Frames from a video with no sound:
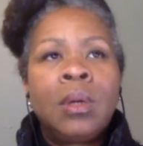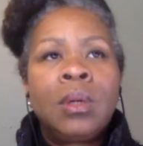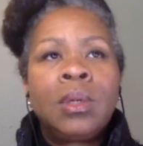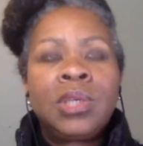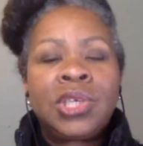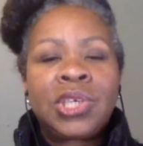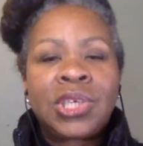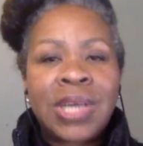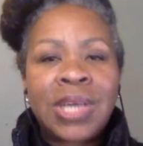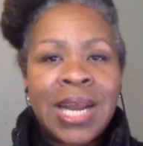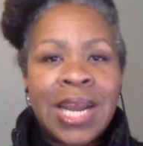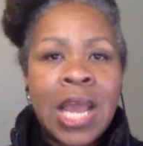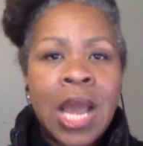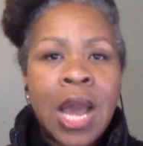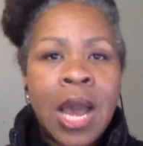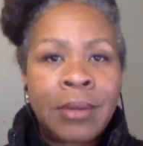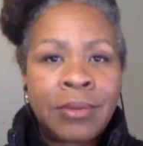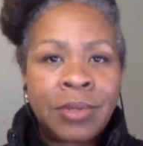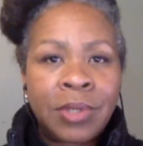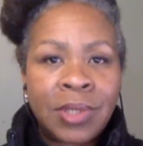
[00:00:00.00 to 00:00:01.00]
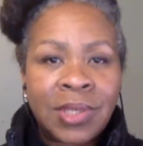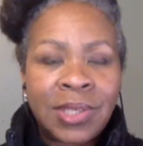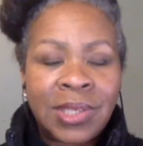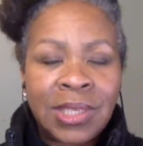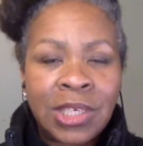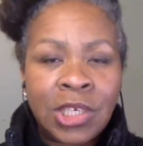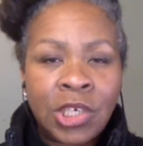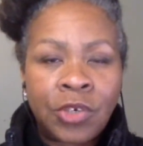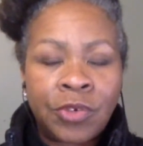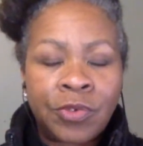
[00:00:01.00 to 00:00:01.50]
shiny object
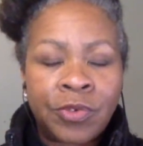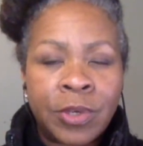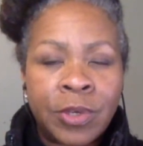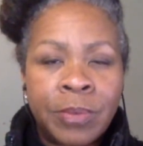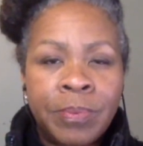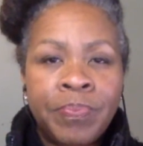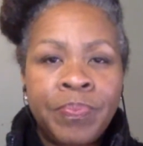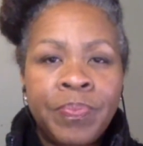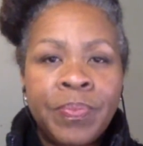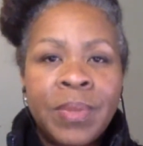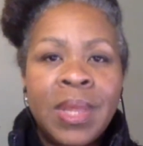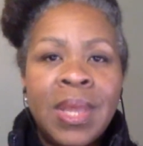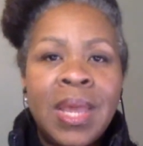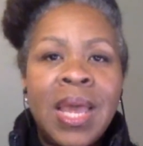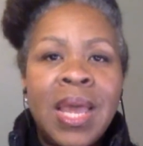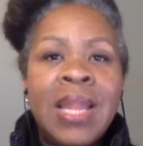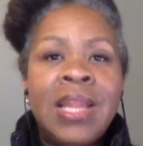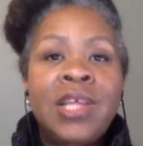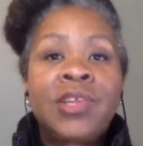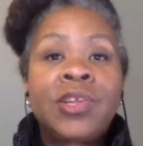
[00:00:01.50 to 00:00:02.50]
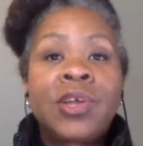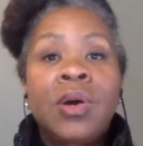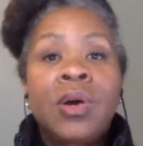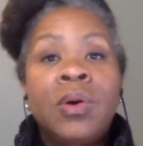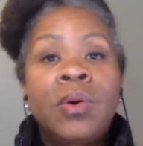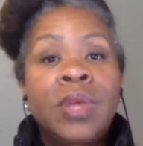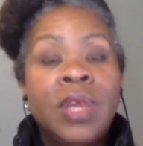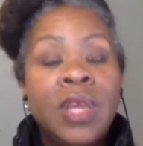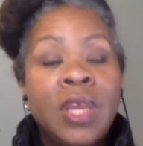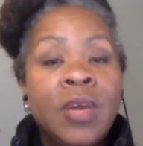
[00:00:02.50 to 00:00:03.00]
syndrome. And this
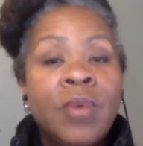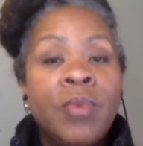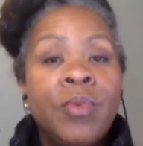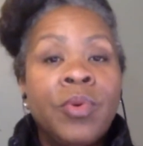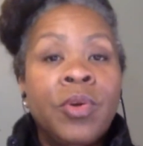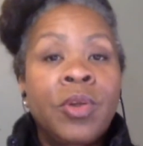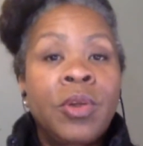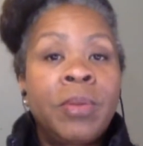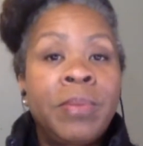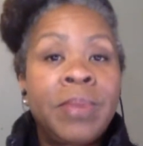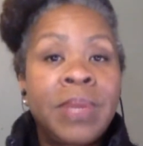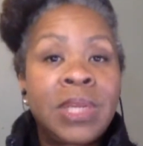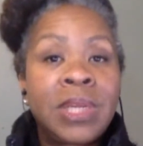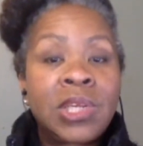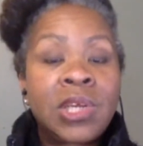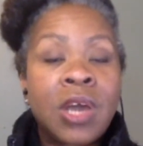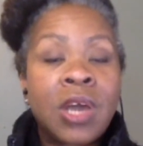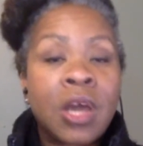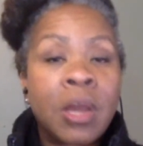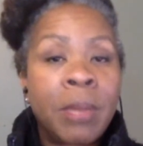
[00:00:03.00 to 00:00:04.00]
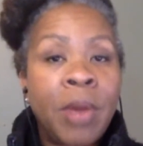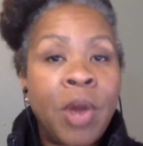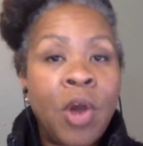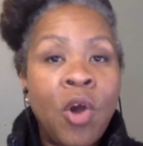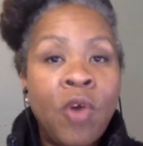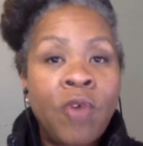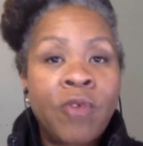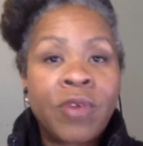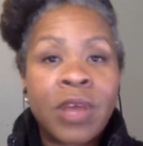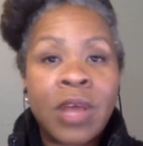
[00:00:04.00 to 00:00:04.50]
whole year, we're going to be talking about
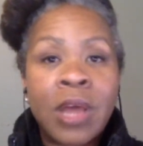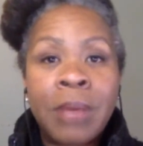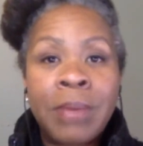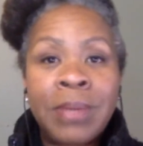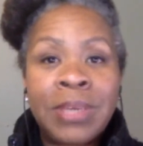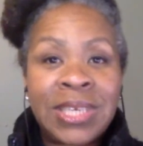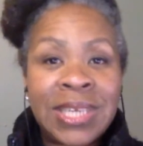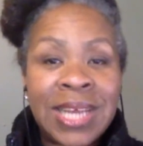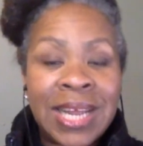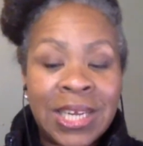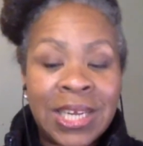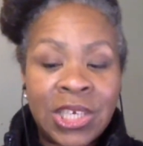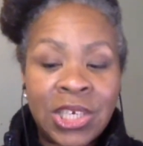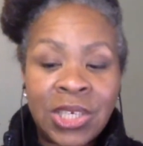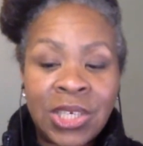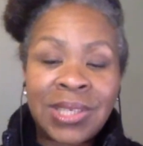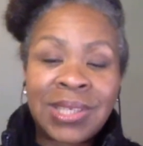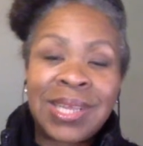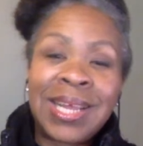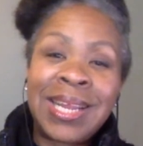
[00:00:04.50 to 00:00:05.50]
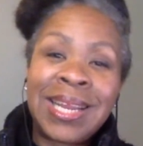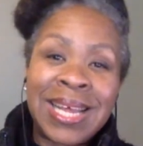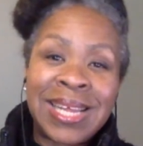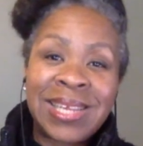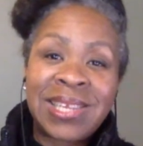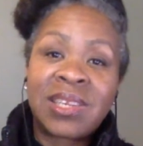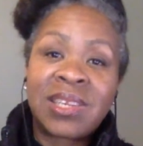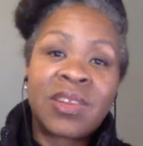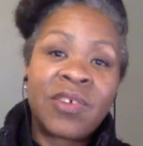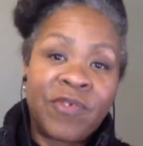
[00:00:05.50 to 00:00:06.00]
overcoming challenges. And
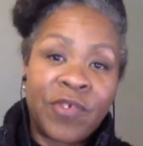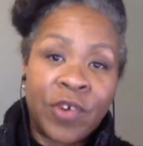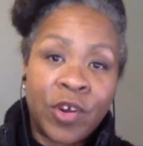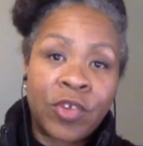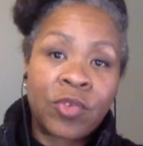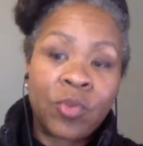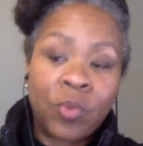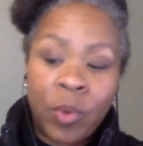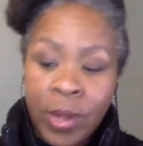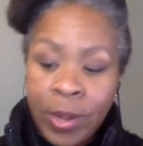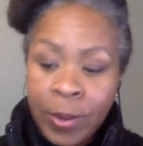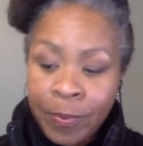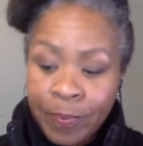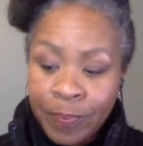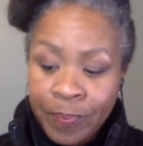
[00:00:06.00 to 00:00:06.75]
that's the first one,